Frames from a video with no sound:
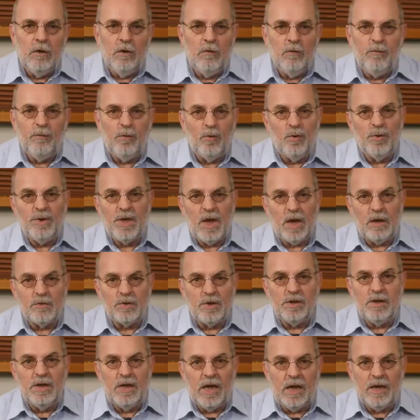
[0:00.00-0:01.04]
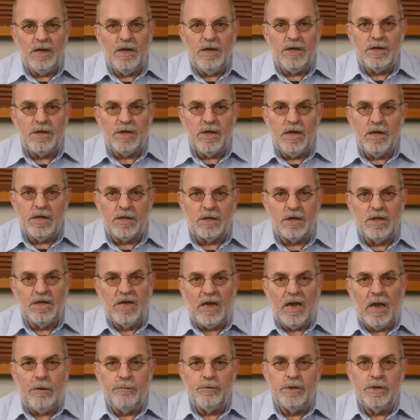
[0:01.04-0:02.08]
4096
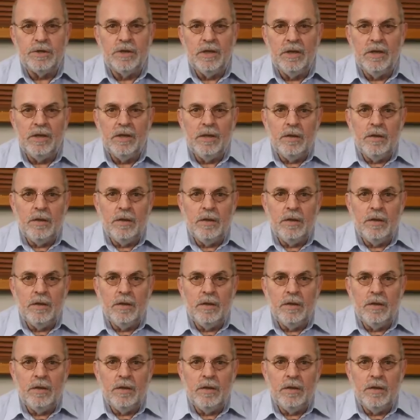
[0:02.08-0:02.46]
taps,